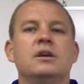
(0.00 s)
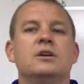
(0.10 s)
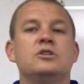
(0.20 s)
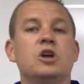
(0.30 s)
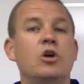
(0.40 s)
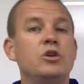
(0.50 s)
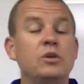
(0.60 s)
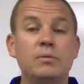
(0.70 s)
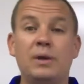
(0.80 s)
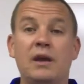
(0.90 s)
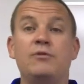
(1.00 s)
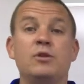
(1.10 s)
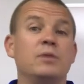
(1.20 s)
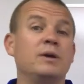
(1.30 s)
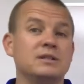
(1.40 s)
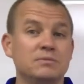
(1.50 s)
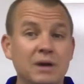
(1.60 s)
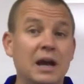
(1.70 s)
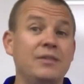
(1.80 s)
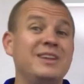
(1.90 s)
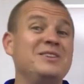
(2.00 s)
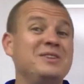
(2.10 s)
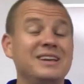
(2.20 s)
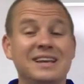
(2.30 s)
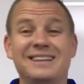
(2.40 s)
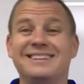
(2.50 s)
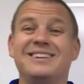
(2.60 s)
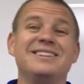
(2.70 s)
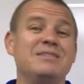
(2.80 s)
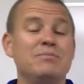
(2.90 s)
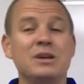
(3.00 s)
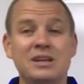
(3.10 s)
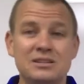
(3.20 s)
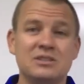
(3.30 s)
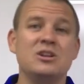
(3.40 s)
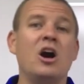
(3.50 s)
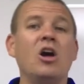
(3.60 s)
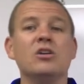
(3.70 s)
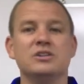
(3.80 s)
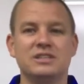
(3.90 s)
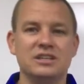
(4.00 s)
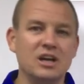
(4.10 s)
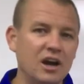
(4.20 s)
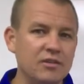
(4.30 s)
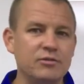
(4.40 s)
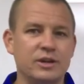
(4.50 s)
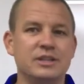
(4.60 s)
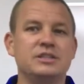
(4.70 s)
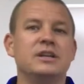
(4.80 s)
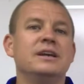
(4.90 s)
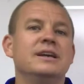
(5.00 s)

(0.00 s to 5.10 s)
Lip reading: So you can pay a few $100 a month, and you can get literally millions of dollars in coverage.